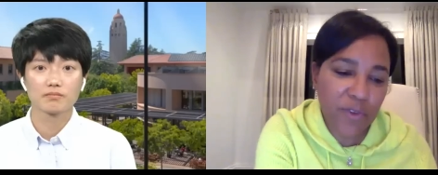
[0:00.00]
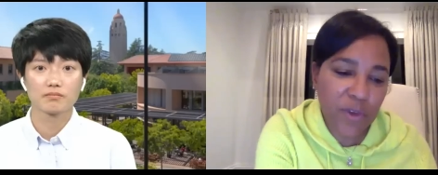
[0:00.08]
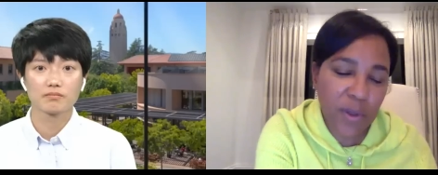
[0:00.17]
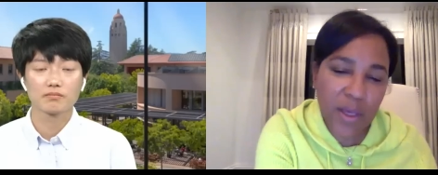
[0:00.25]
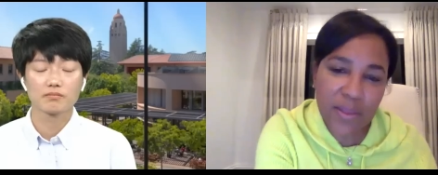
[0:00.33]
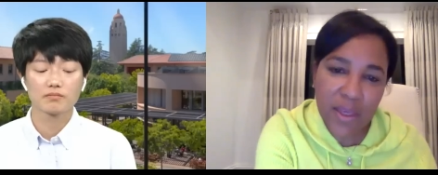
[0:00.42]
Speaker 1: feel
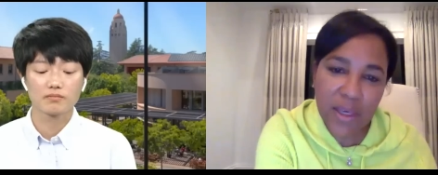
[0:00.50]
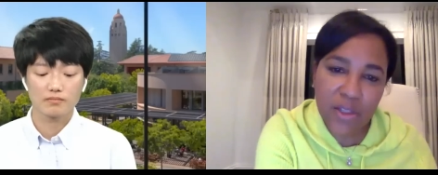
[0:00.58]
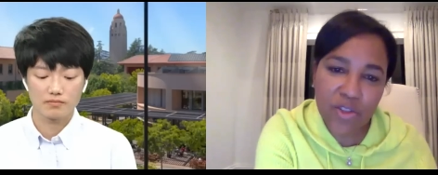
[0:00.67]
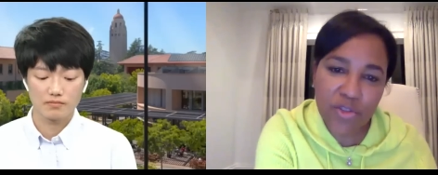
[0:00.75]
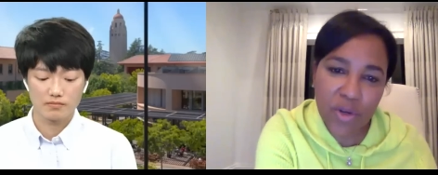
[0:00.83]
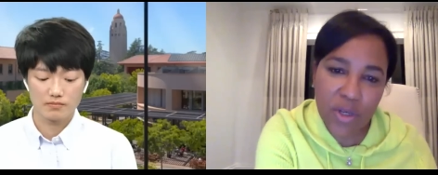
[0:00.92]
like they can
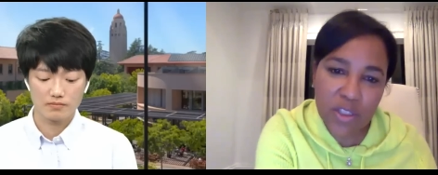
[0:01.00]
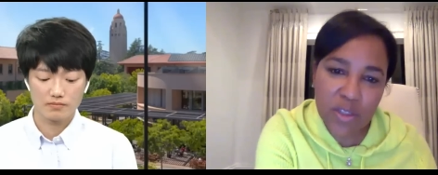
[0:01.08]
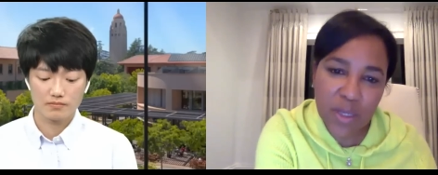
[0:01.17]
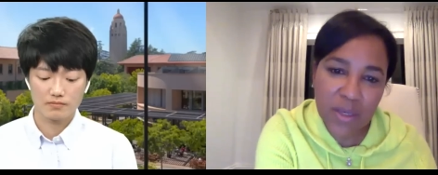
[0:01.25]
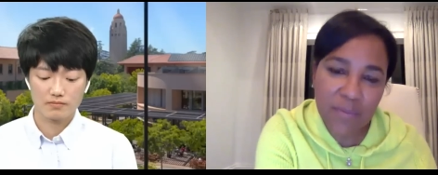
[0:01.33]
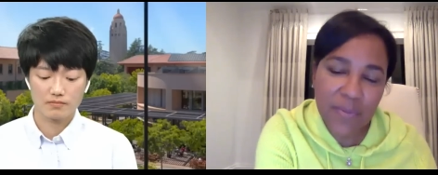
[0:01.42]
trust
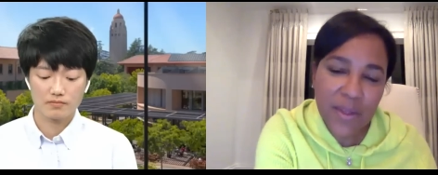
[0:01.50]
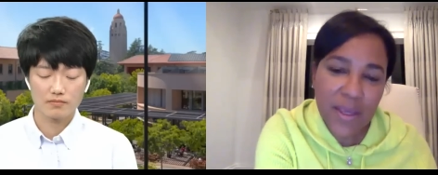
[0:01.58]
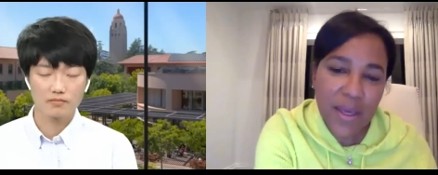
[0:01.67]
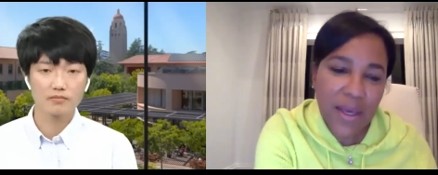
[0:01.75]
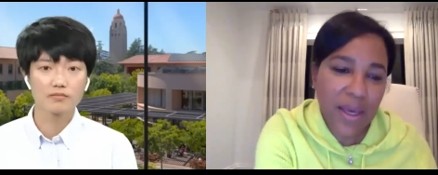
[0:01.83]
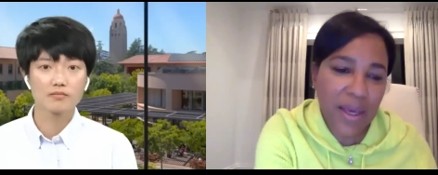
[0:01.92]
me
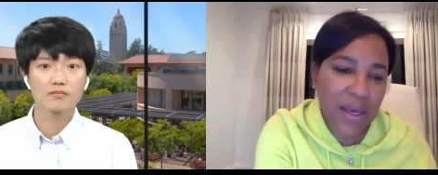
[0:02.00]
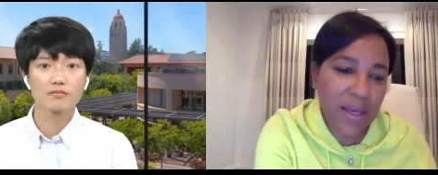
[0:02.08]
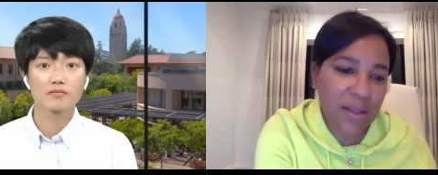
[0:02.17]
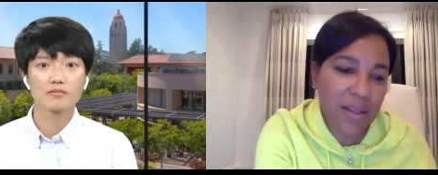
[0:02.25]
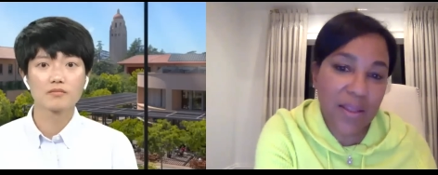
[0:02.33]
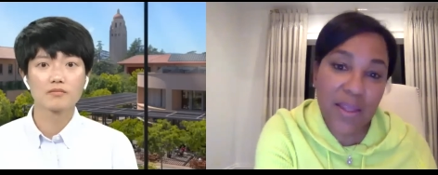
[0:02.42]

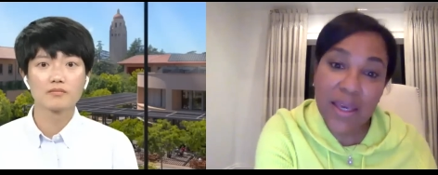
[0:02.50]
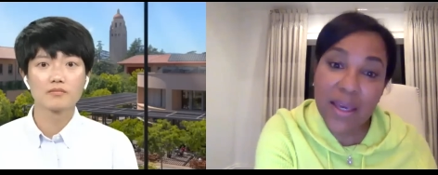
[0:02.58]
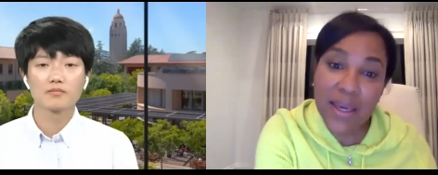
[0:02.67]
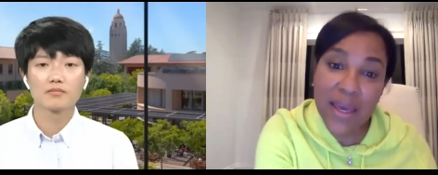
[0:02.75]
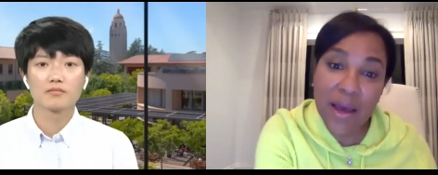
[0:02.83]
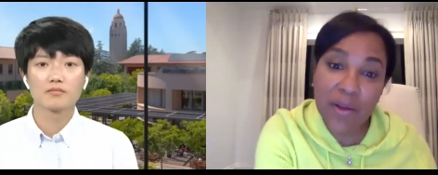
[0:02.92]
and that they can
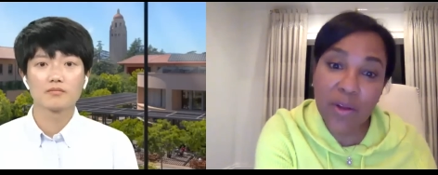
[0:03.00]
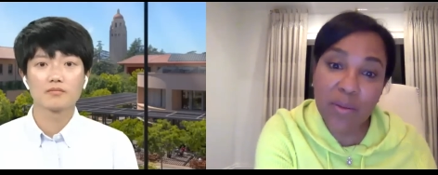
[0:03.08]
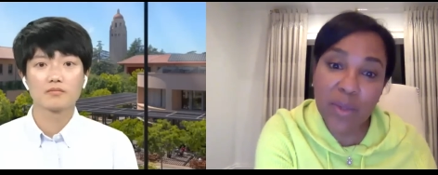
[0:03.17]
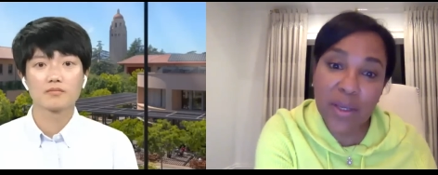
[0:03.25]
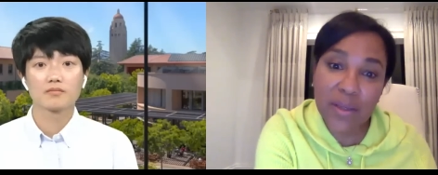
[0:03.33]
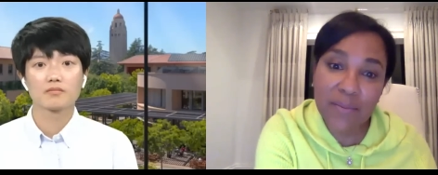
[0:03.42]
count on
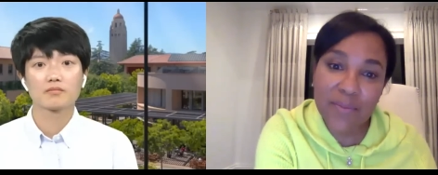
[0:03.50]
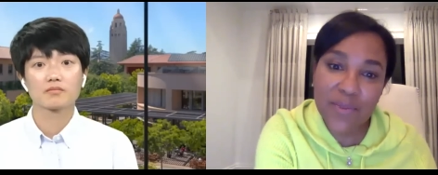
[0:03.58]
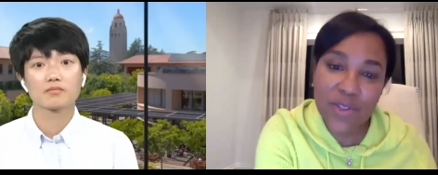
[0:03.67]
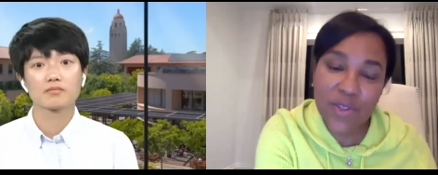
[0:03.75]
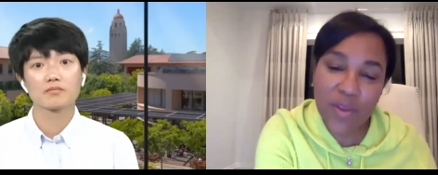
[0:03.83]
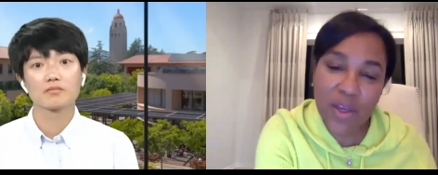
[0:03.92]
me.
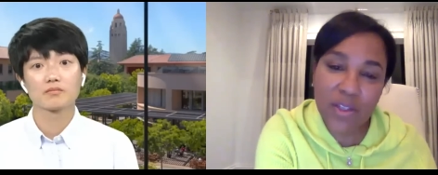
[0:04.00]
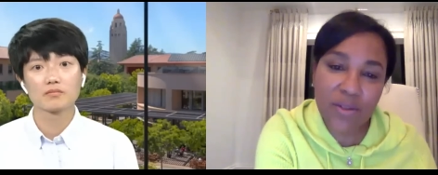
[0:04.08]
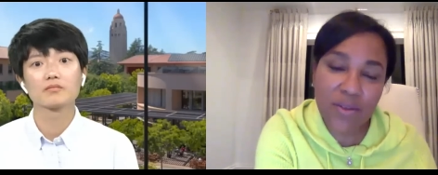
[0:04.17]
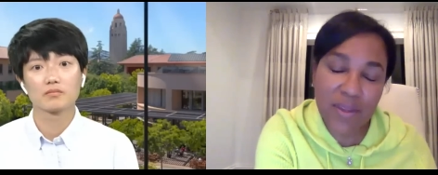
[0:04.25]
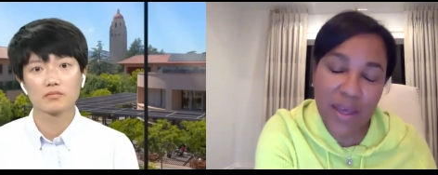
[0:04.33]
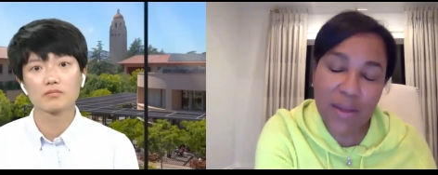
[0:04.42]
So that
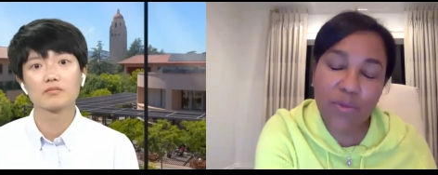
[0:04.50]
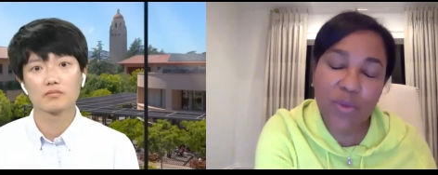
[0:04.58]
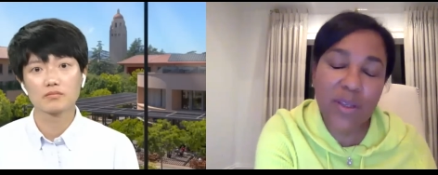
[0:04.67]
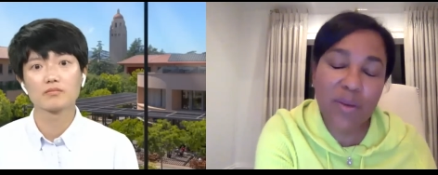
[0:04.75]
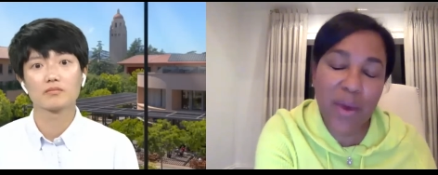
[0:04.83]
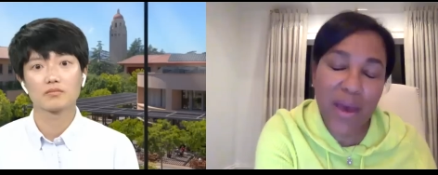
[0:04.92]
that
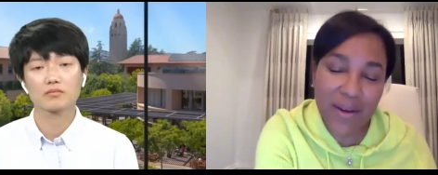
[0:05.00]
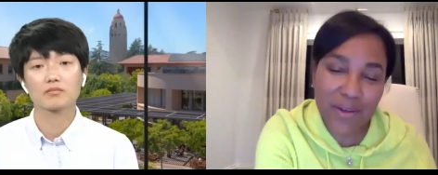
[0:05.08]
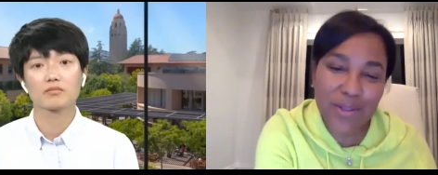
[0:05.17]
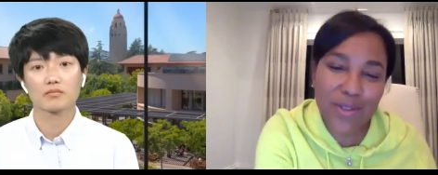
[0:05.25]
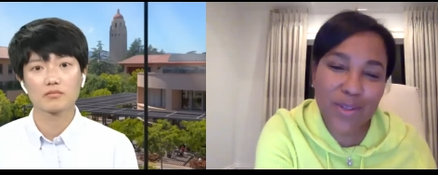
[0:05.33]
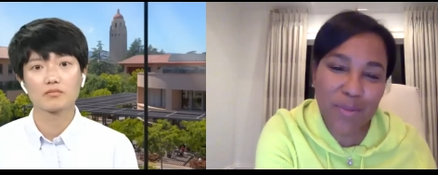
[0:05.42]
really
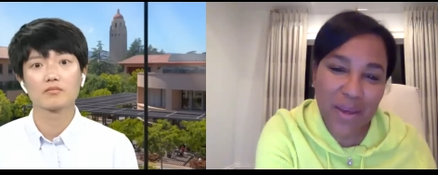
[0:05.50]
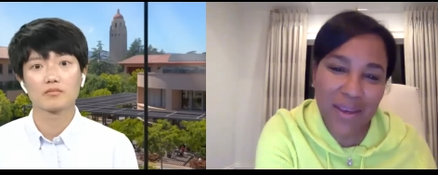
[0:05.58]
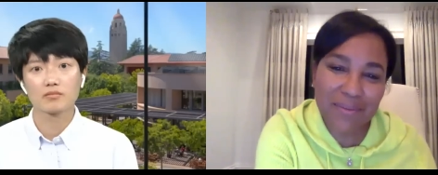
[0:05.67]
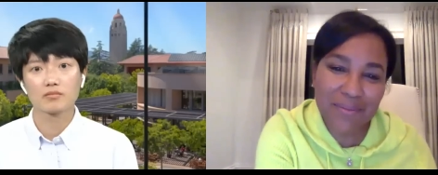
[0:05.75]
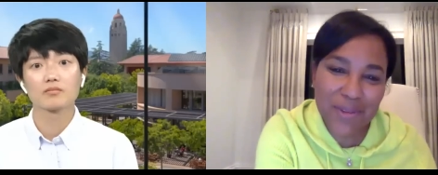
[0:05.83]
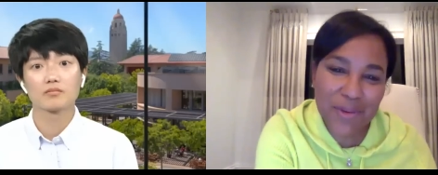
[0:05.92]
matters to me
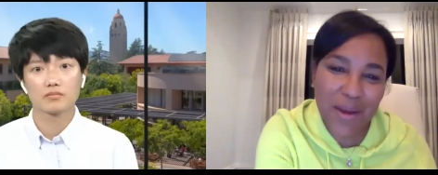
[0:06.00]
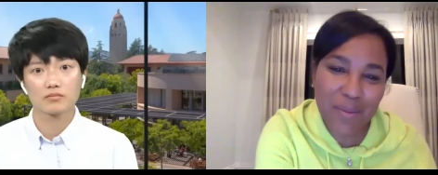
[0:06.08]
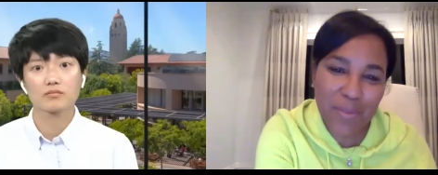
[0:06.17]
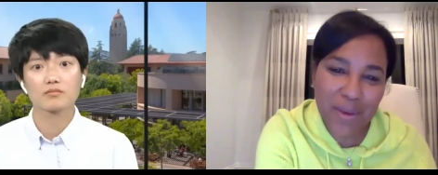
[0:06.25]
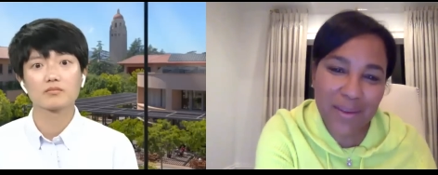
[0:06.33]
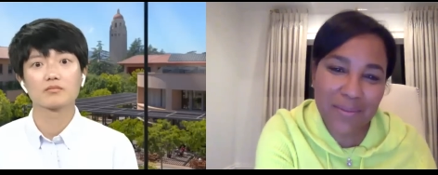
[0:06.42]
quite a
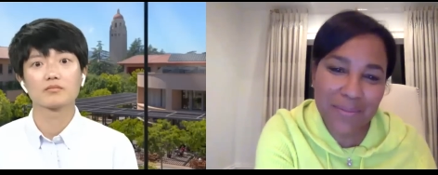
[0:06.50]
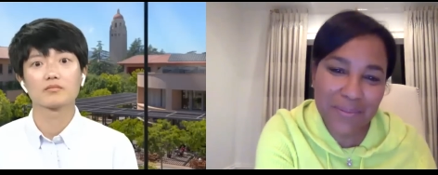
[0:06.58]
bit.